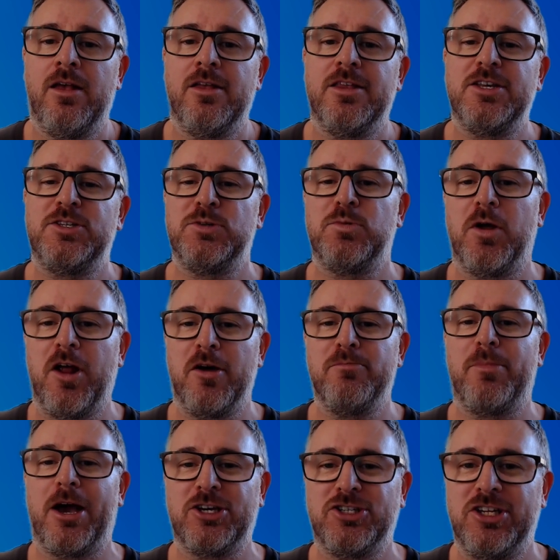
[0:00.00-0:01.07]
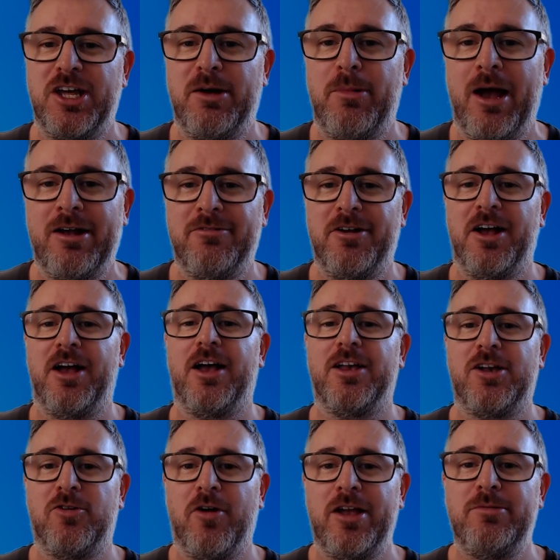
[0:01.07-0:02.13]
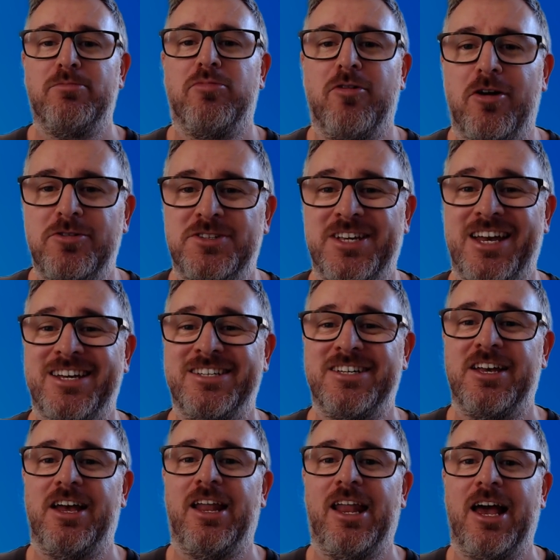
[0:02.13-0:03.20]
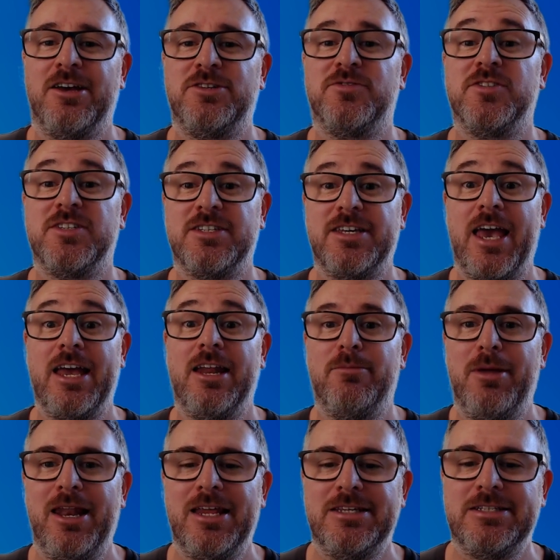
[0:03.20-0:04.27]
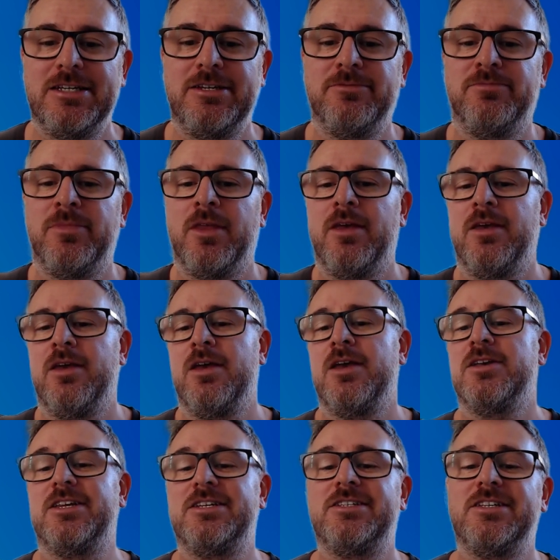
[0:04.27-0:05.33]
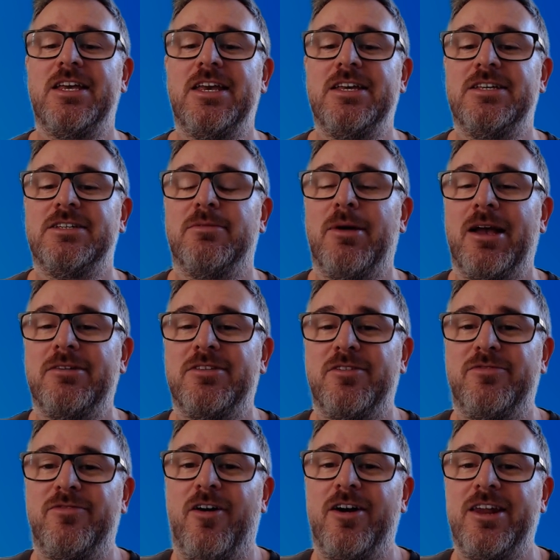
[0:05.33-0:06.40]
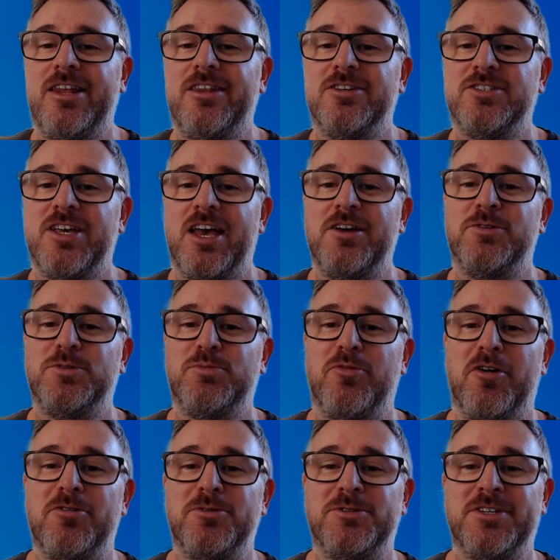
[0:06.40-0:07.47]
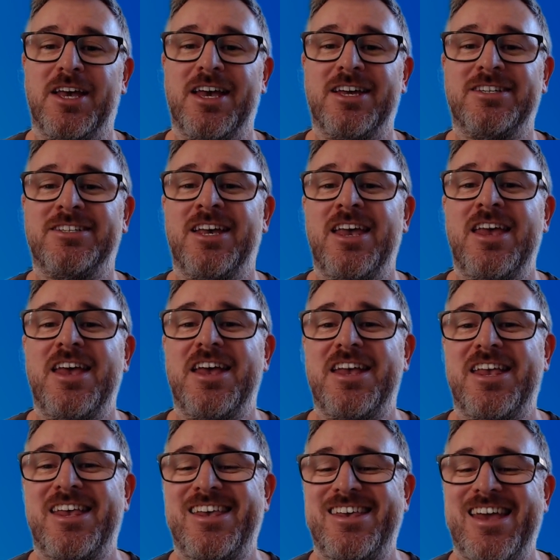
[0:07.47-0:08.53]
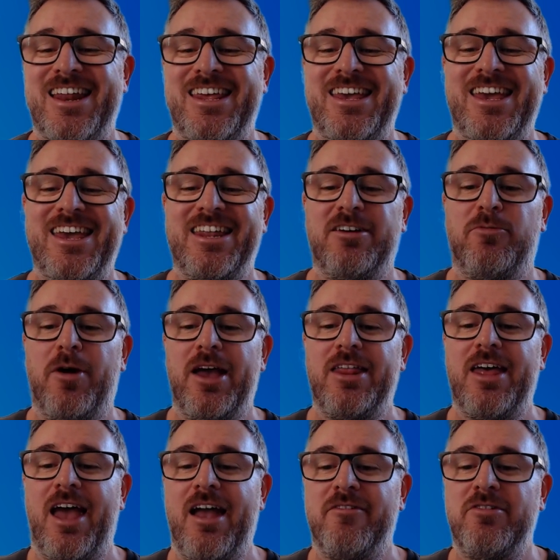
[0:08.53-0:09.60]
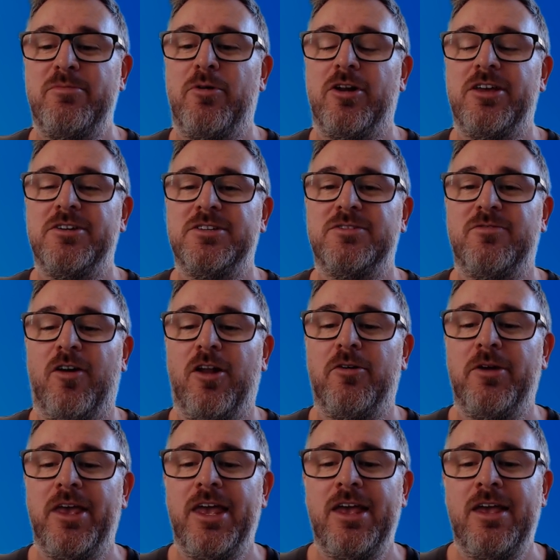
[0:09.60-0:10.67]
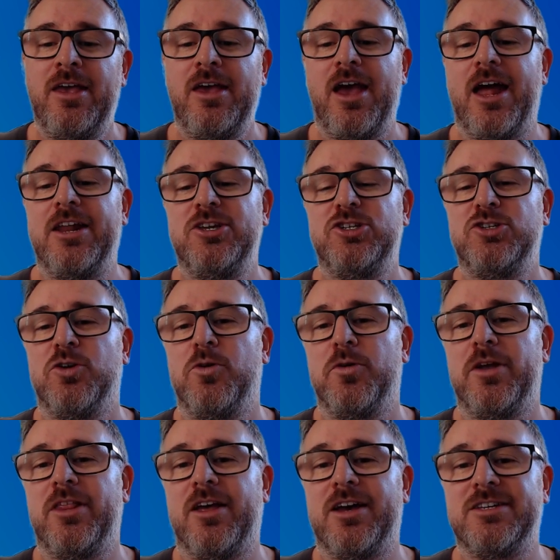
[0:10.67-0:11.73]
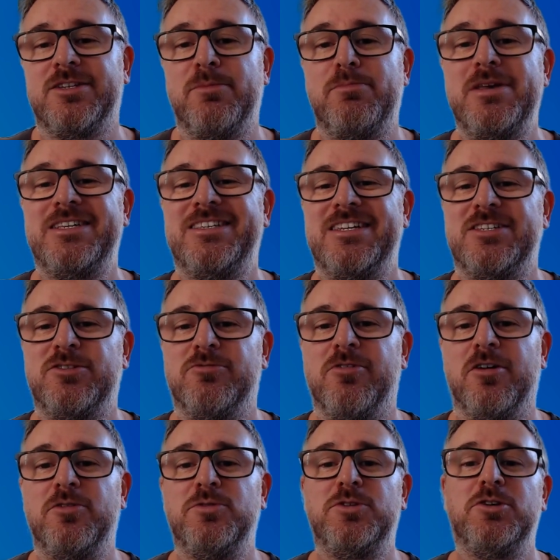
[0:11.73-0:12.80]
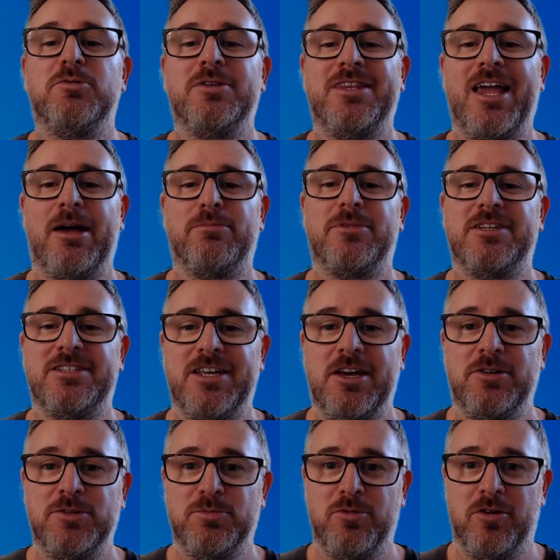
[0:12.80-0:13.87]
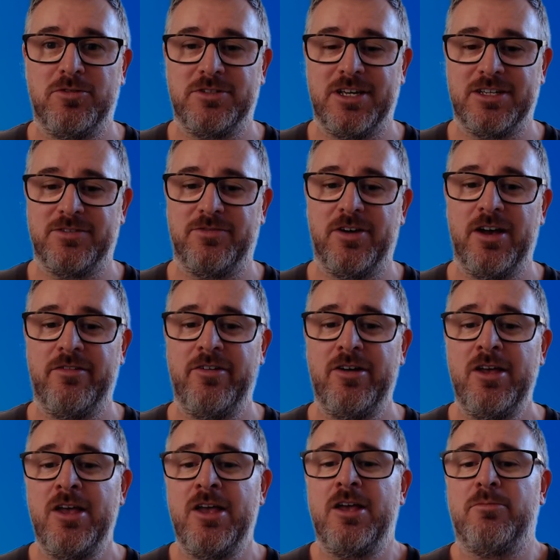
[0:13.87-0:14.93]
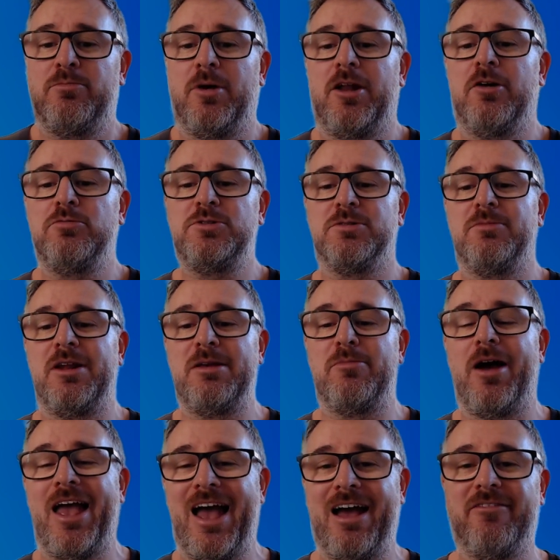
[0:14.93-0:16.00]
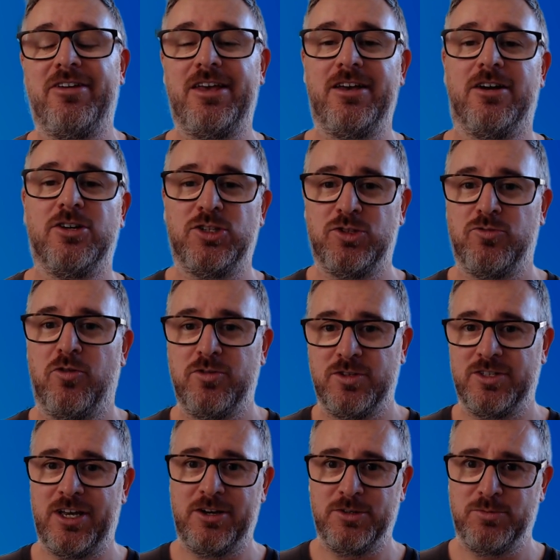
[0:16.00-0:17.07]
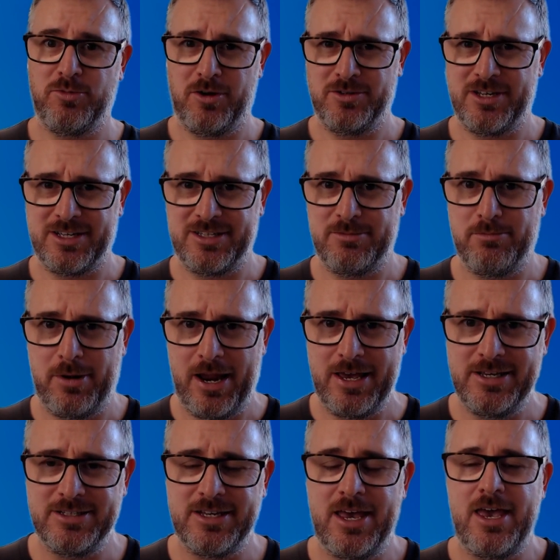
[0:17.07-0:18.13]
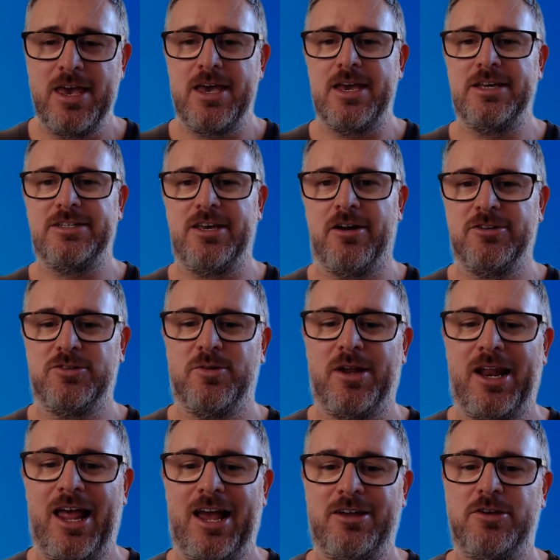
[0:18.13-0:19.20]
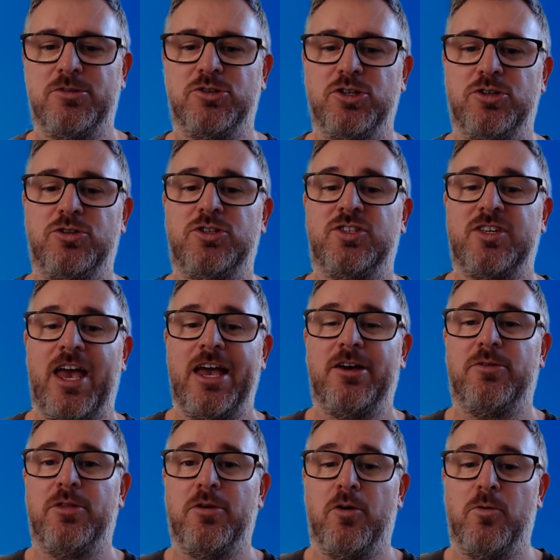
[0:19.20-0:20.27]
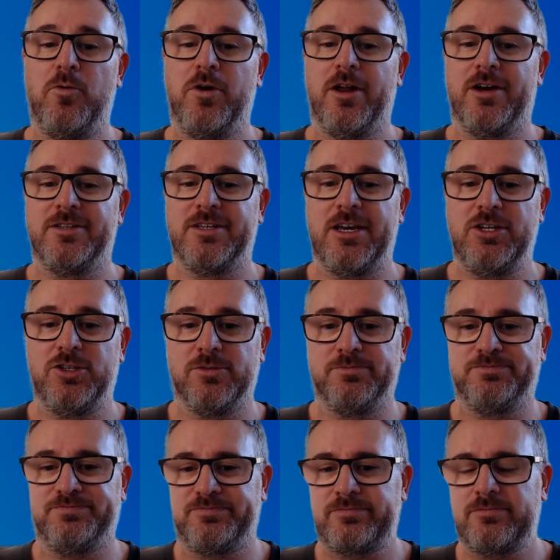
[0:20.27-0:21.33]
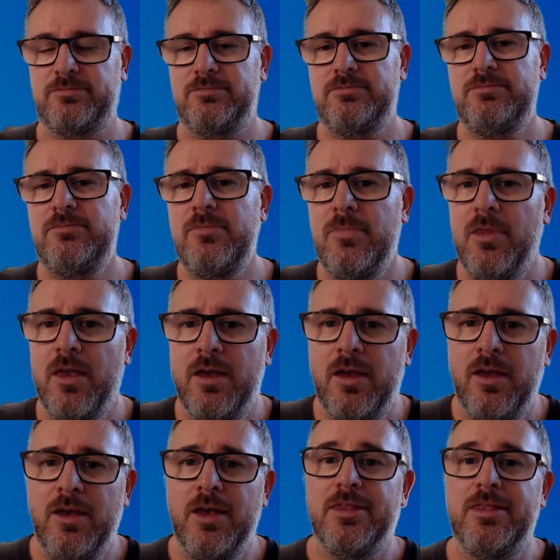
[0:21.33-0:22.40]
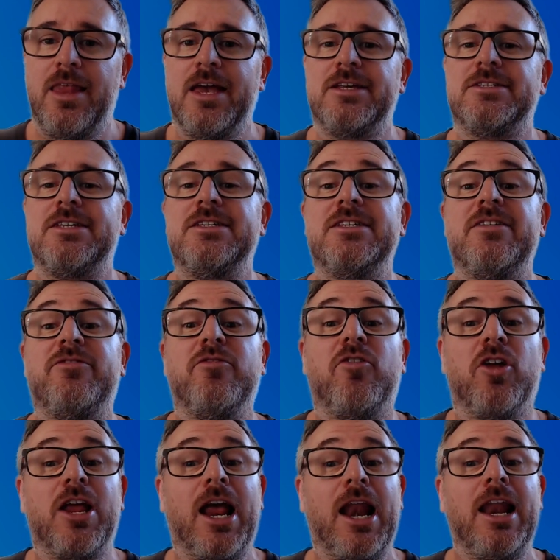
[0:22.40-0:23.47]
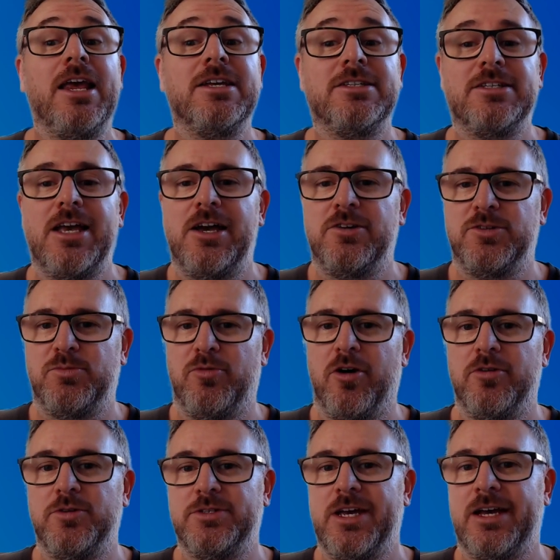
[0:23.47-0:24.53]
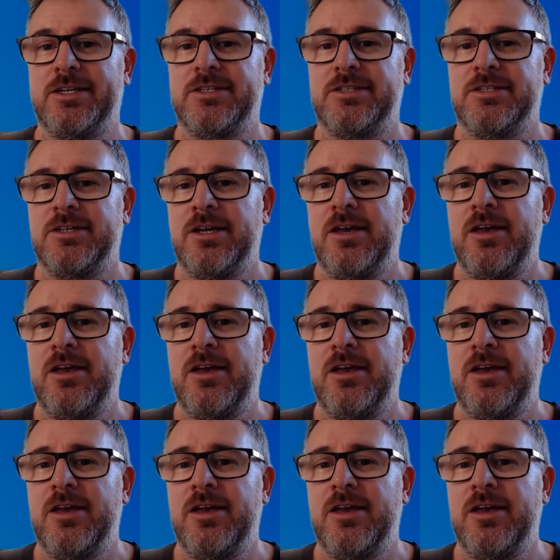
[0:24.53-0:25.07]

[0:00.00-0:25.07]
This is what I'm passionate about. A great process allows for scalability. This is about defining the sales process, getting it in a way that everybody is following it, and ensuring that as the business grows, you adapt the sales process further. But ultimately, by having a strong sales process in place, it's going to allow you to scale the organization. Next is, if you've got a clear sales process,